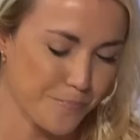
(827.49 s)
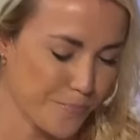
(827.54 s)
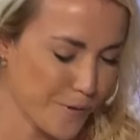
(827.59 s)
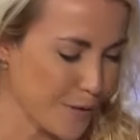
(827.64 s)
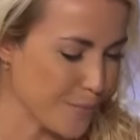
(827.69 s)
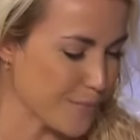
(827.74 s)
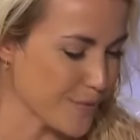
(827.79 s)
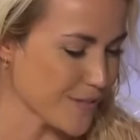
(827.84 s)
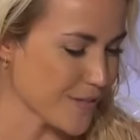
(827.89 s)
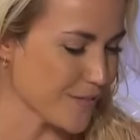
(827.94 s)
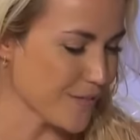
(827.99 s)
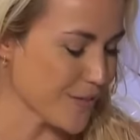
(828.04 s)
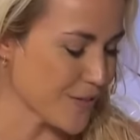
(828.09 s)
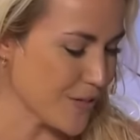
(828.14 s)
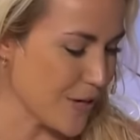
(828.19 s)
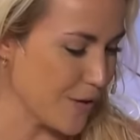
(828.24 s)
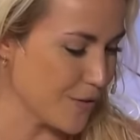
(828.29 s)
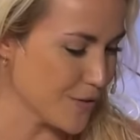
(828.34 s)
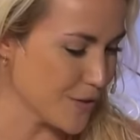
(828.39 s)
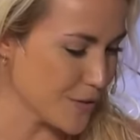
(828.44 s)
purpose of the
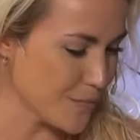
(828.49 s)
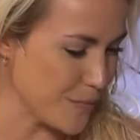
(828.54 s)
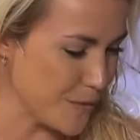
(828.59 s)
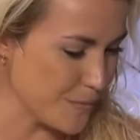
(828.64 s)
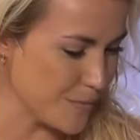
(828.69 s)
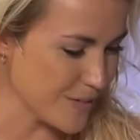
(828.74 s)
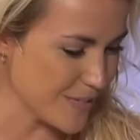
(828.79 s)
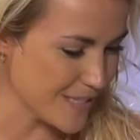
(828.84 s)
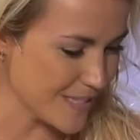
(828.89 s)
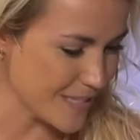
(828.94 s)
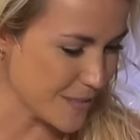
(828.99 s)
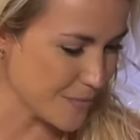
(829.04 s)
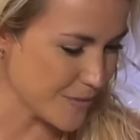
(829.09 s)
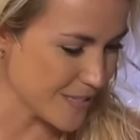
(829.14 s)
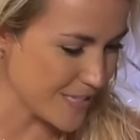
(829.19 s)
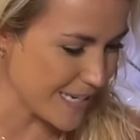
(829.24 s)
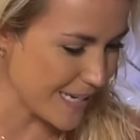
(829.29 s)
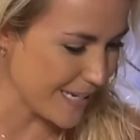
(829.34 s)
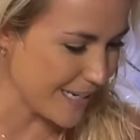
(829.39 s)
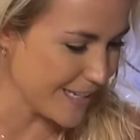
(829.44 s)
show, just be
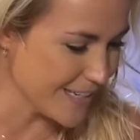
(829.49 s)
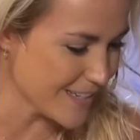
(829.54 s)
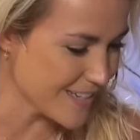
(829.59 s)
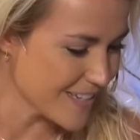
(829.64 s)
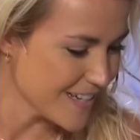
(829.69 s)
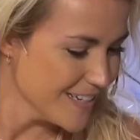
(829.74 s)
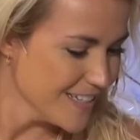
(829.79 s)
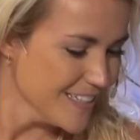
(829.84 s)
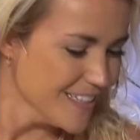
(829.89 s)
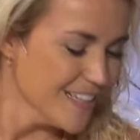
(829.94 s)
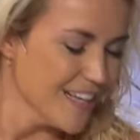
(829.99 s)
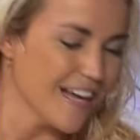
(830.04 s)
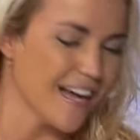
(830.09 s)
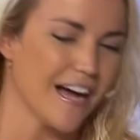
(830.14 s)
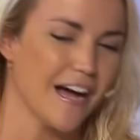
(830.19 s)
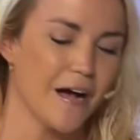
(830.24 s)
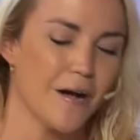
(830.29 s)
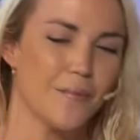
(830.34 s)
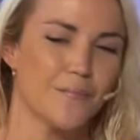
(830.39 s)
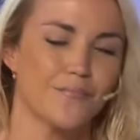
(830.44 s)
spontaneous.
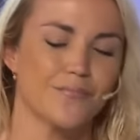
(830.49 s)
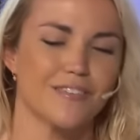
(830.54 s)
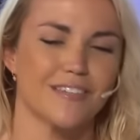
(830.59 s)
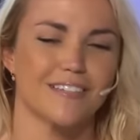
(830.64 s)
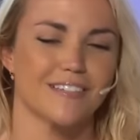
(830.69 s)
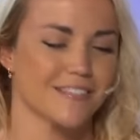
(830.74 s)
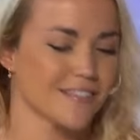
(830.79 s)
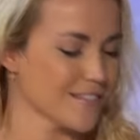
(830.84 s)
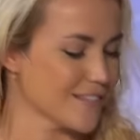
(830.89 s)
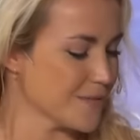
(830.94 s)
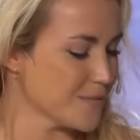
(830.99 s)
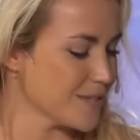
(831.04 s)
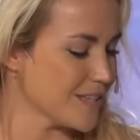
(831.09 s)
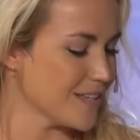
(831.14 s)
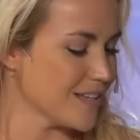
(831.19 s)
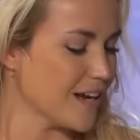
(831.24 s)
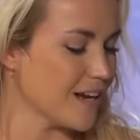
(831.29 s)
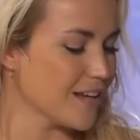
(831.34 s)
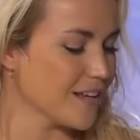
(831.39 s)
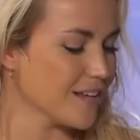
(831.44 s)
Um, somebody
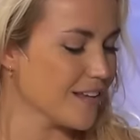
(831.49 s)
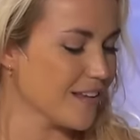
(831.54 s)
said, another